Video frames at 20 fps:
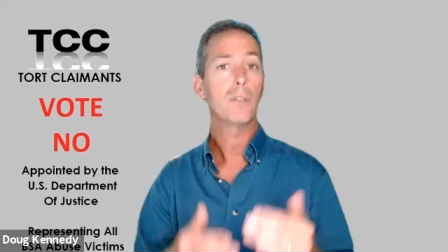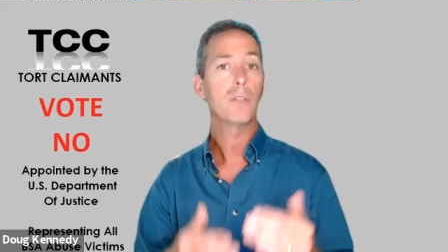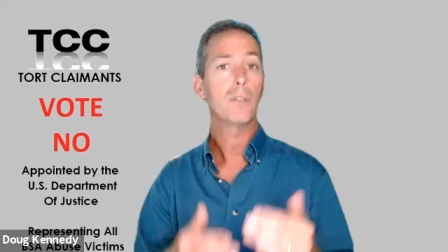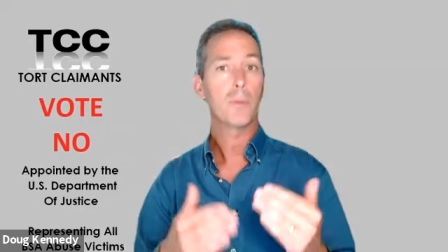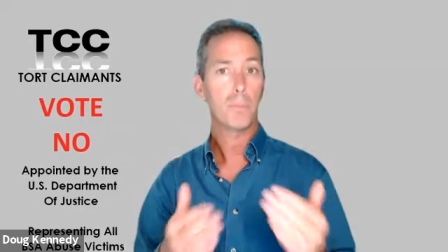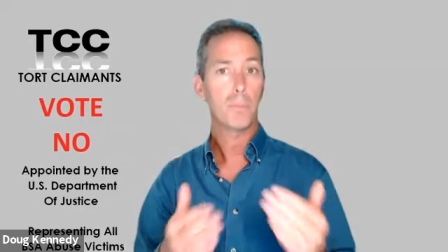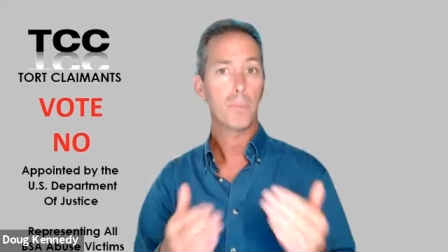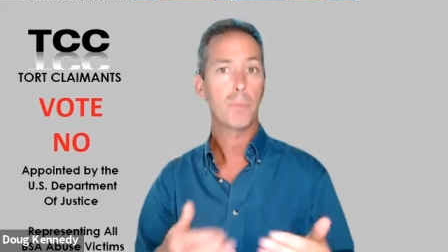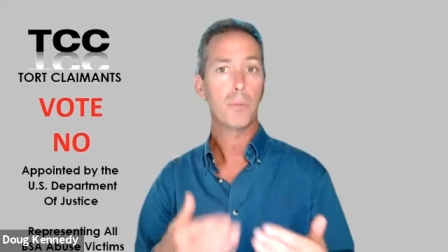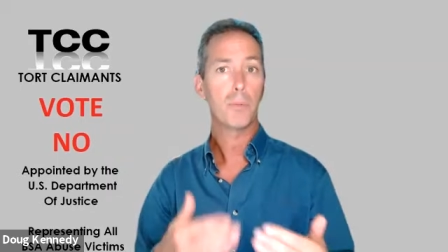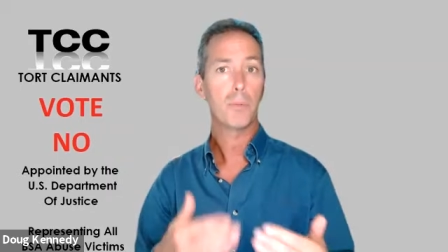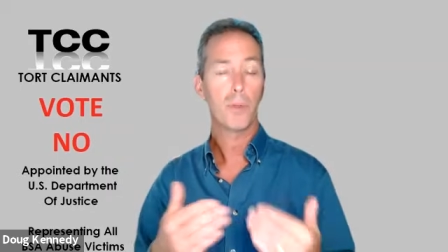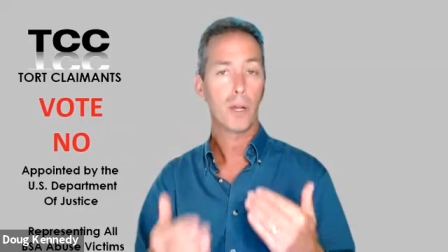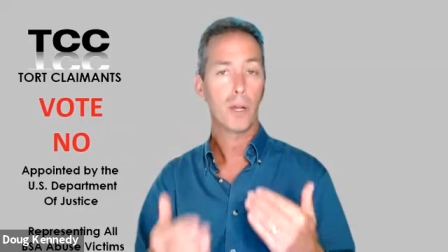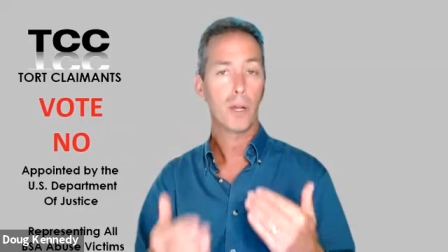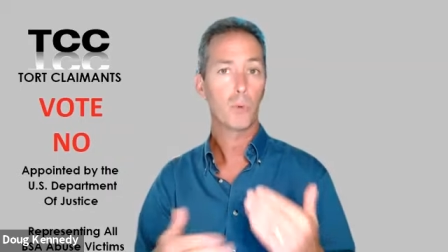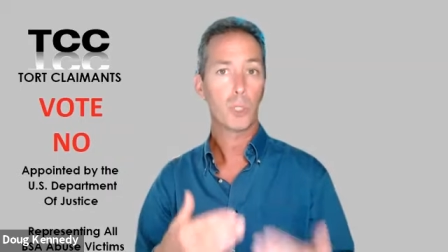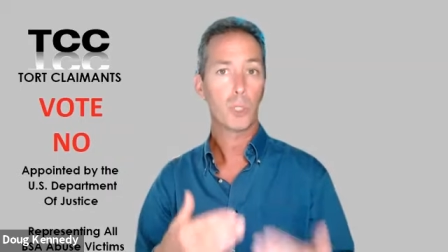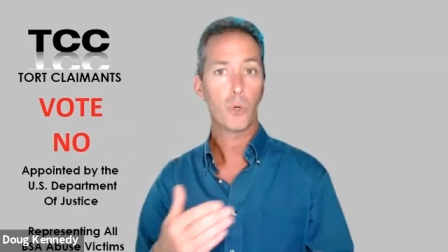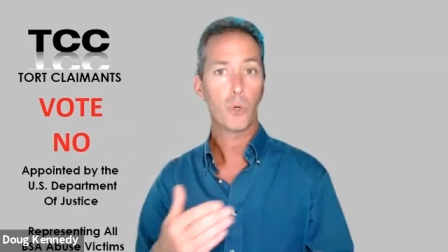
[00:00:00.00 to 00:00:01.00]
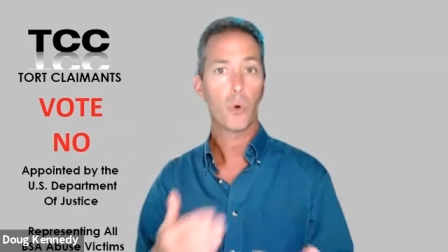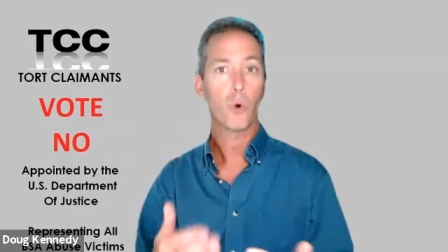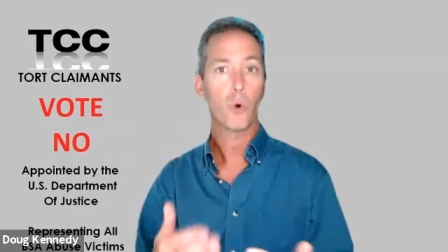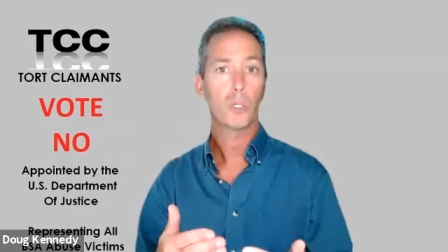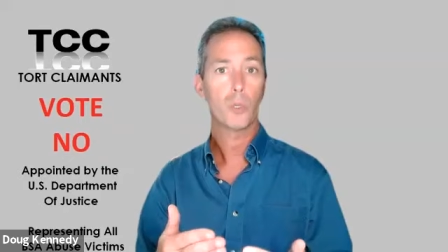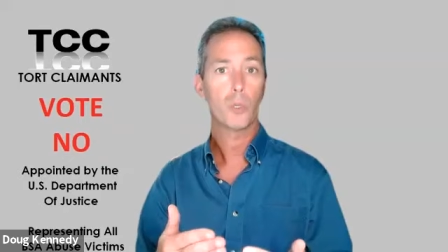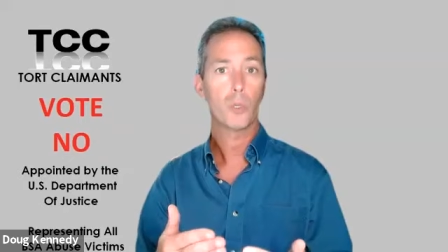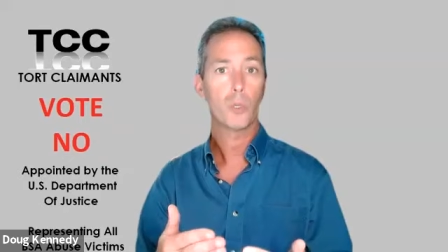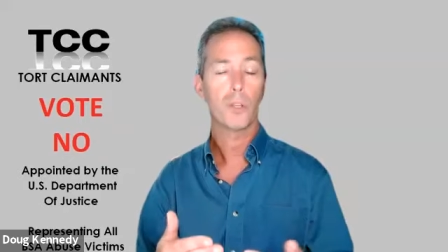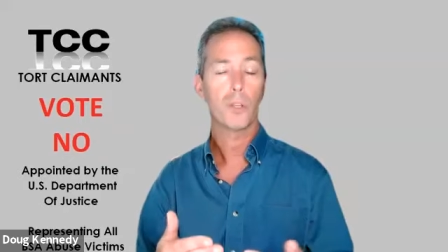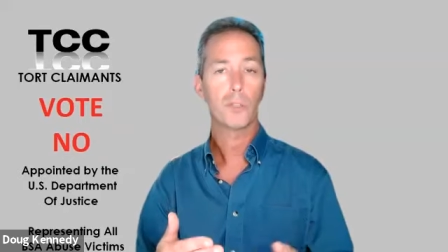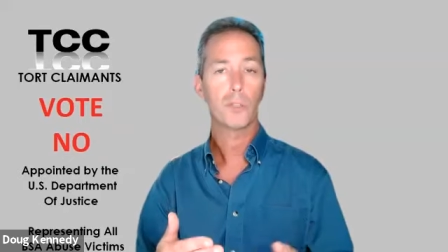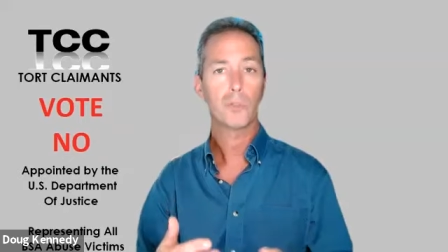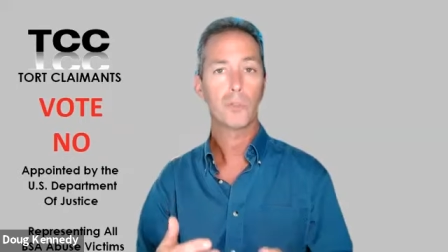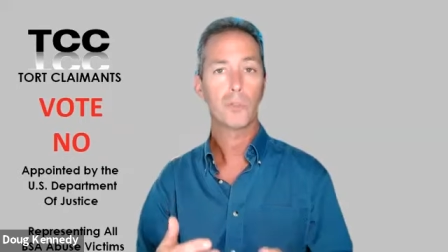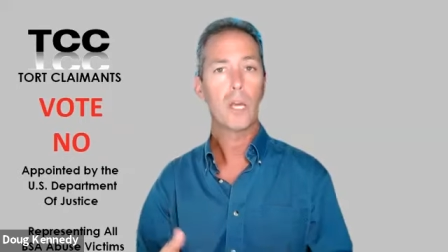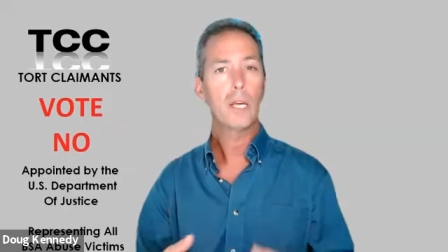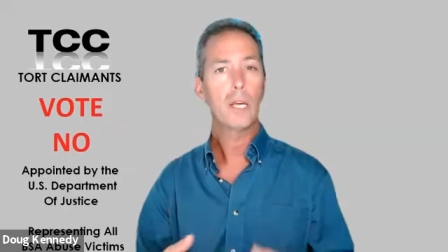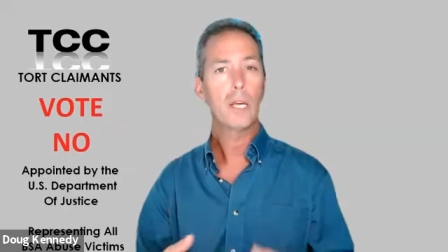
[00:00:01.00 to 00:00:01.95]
the people that are recording all this,